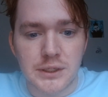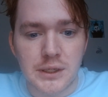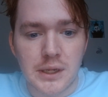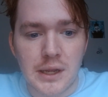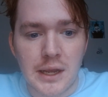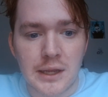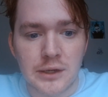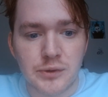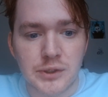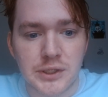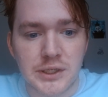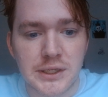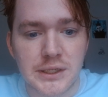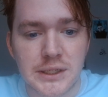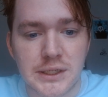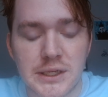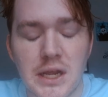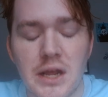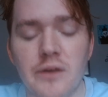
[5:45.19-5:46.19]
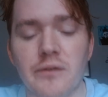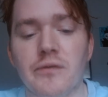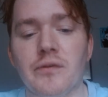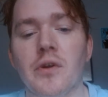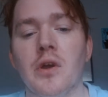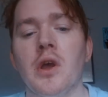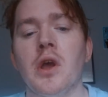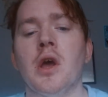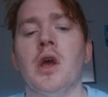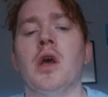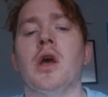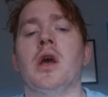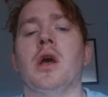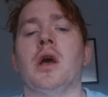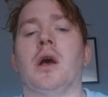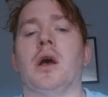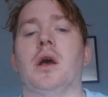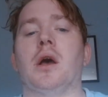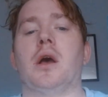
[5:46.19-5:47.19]
interesting stuff.
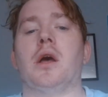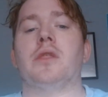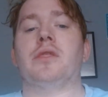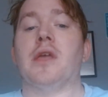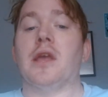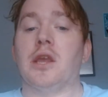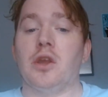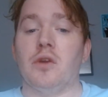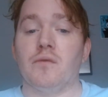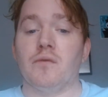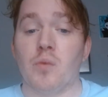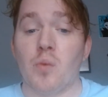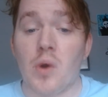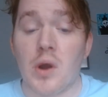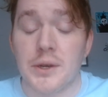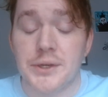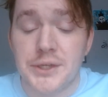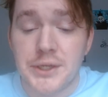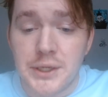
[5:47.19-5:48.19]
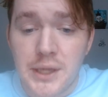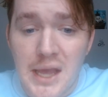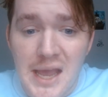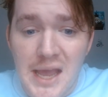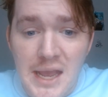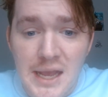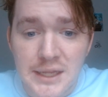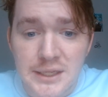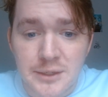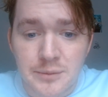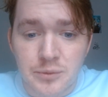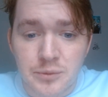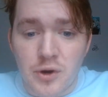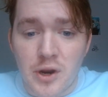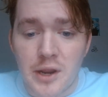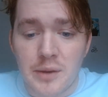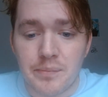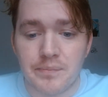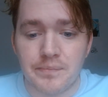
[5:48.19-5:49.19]
Thank you for watching, and
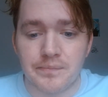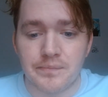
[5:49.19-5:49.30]
subscribe.